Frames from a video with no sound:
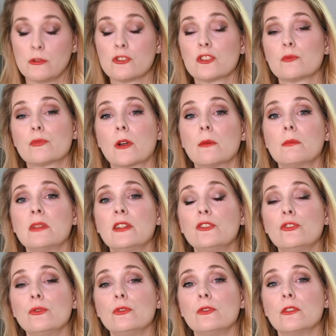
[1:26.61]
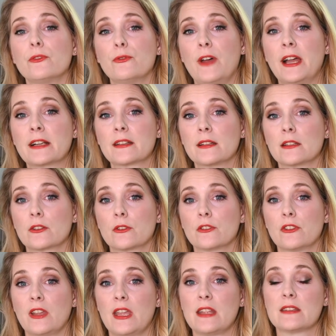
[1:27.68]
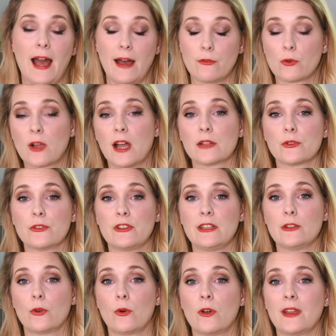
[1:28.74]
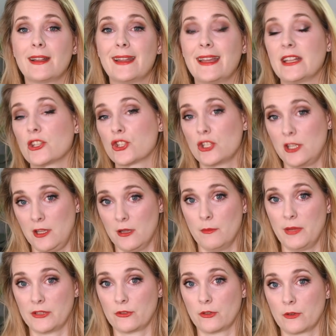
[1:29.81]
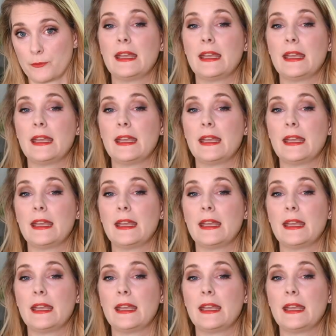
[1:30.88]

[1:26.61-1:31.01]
which is probably due to the fact that it contains avocado seed oil and chia butter.